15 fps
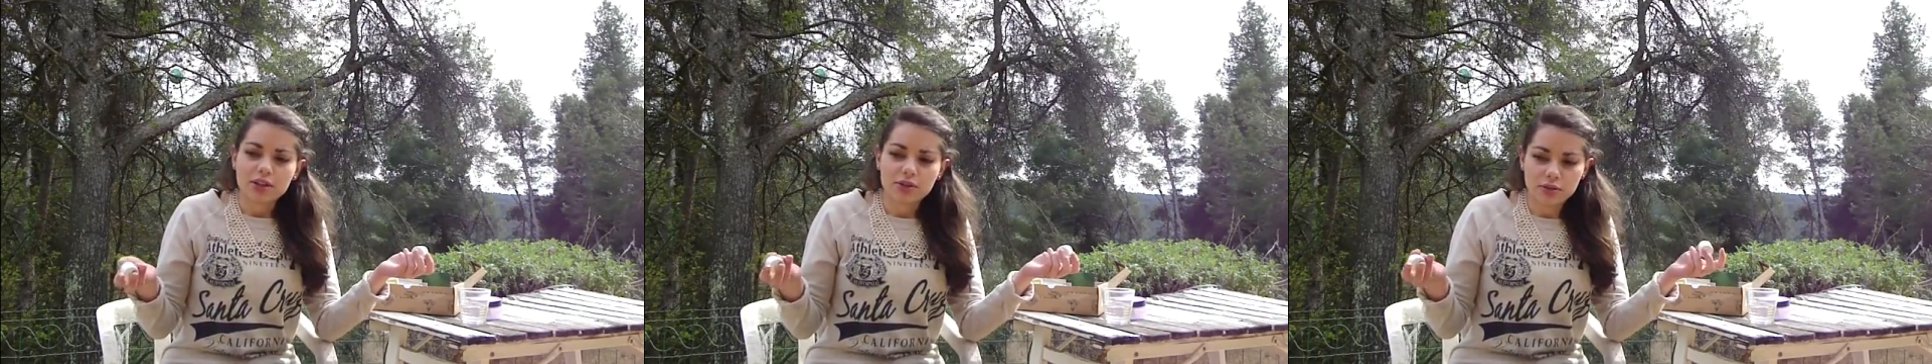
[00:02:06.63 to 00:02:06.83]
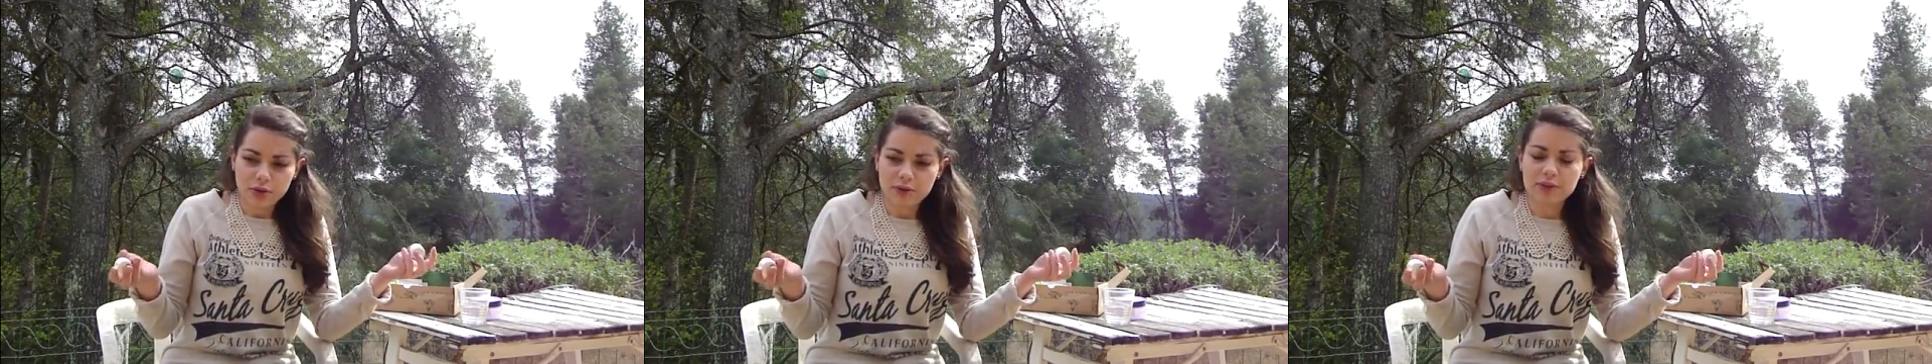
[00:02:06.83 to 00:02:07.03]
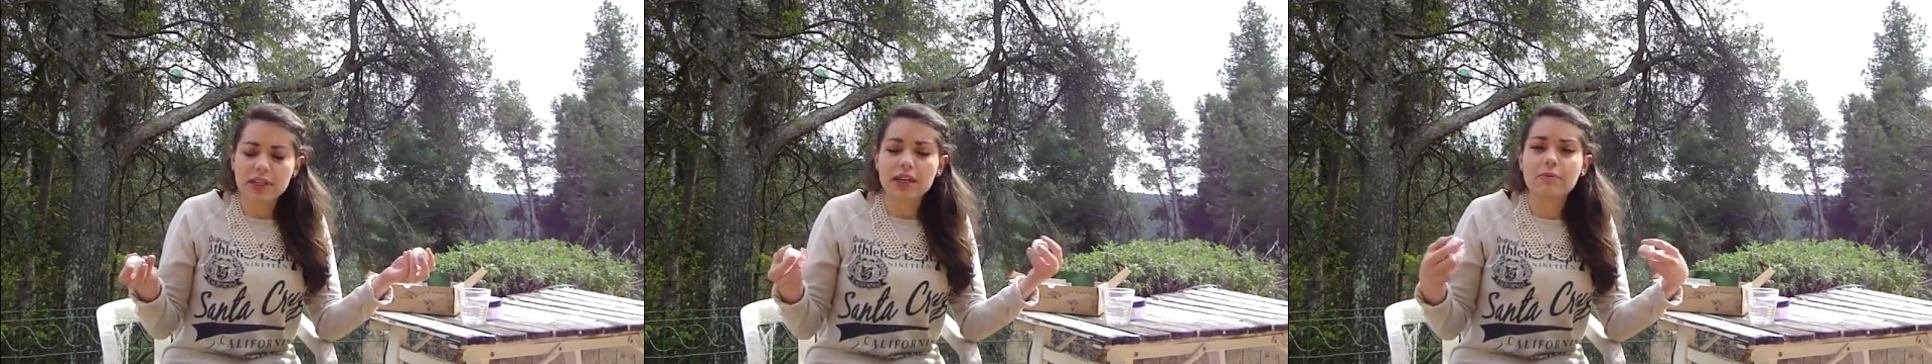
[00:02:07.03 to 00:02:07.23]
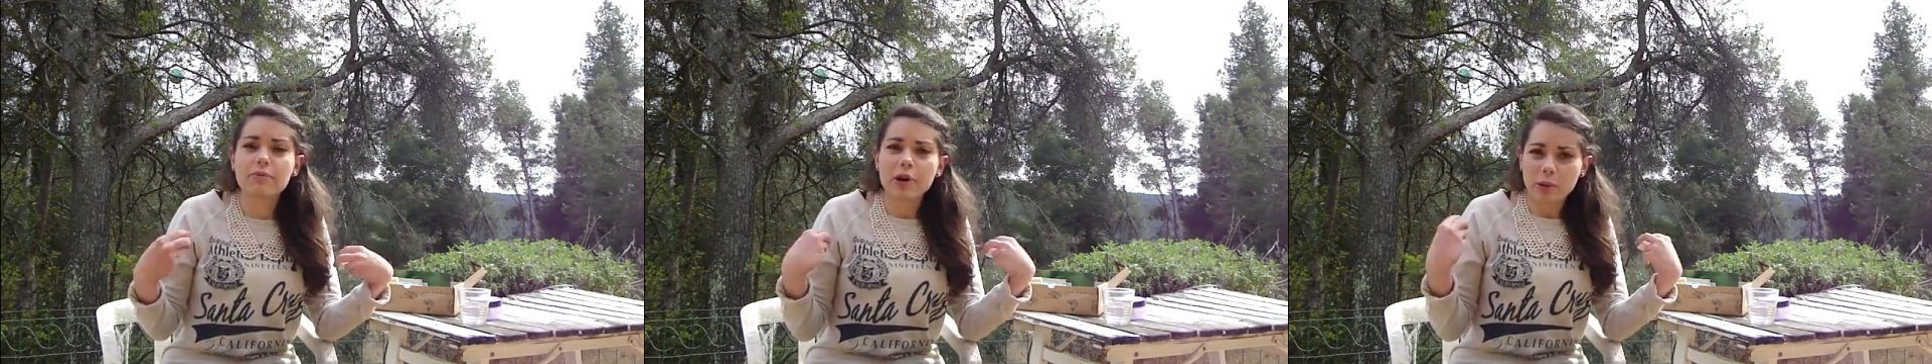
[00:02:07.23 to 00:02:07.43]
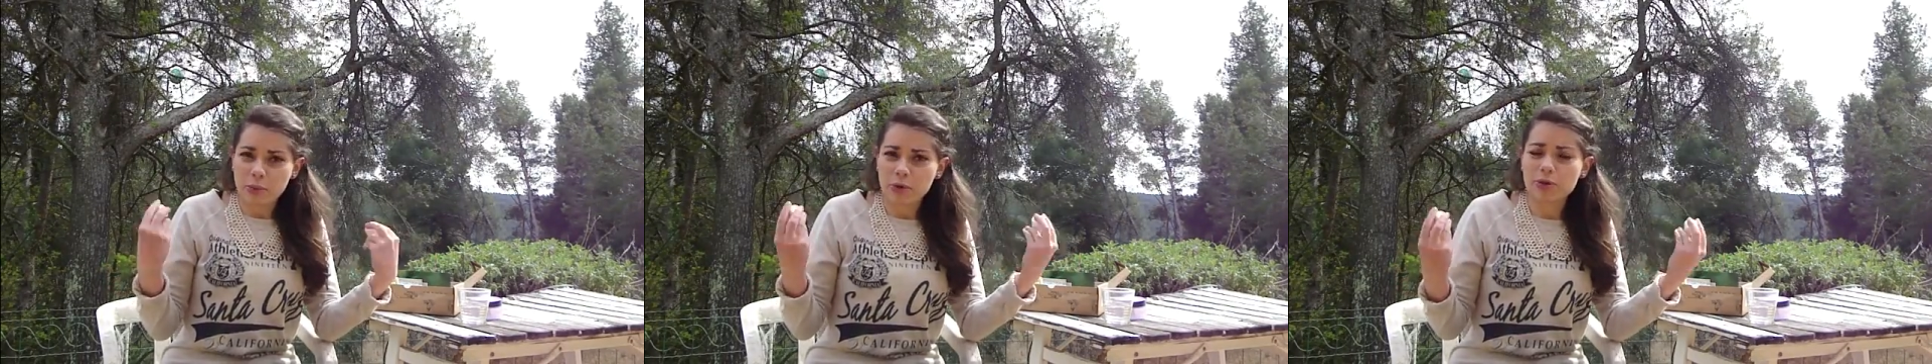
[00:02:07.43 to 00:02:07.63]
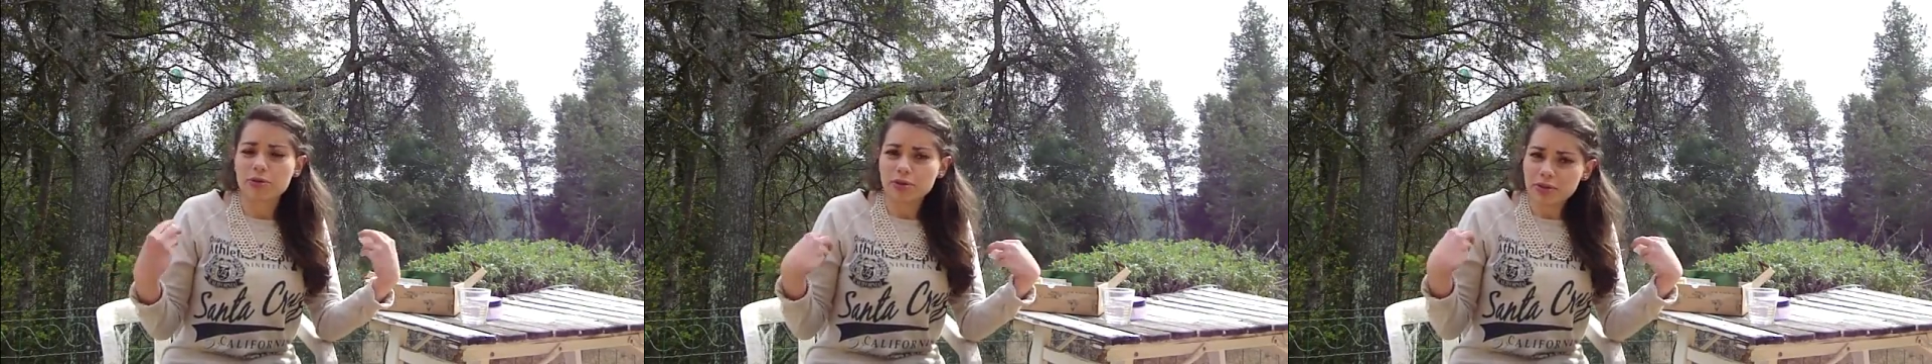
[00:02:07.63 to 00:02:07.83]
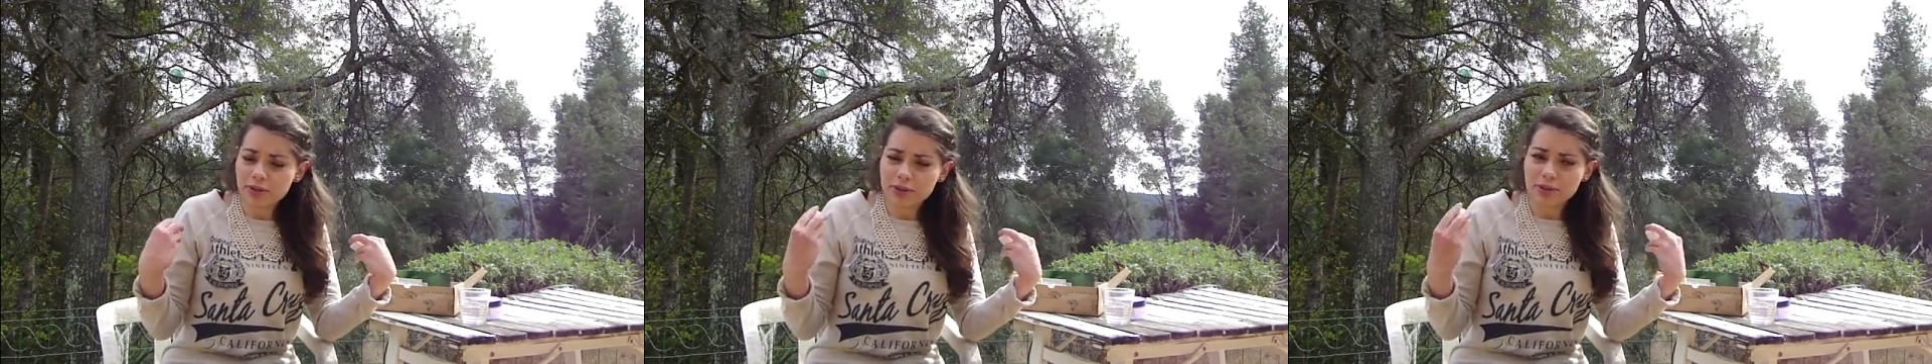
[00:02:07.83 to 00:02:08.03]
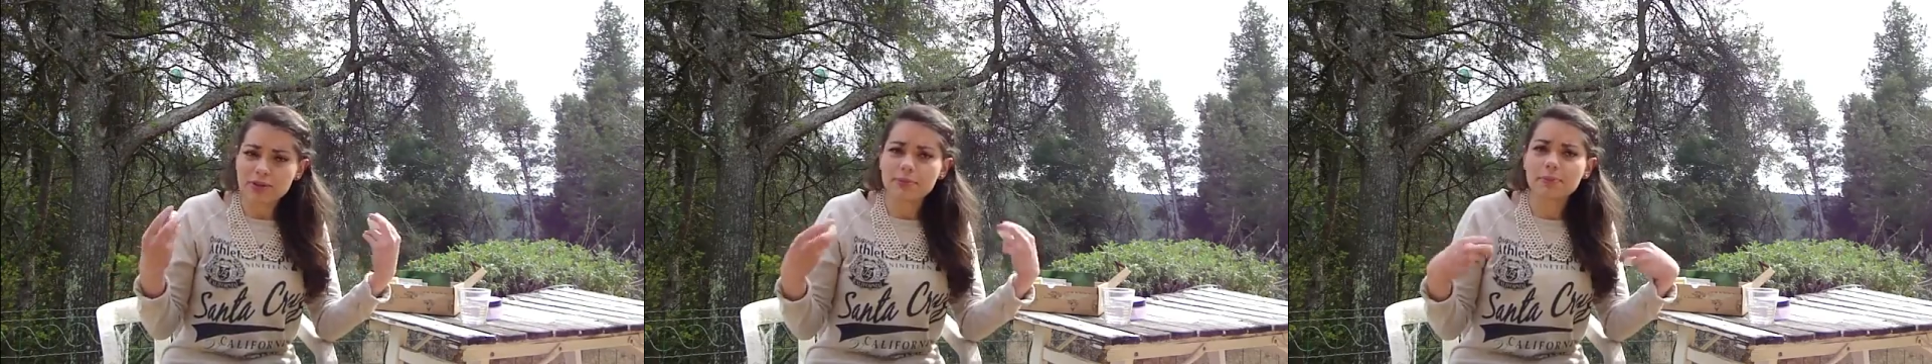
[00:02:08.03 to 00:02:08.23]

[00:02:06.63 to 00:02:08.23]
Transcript: two of them were produced.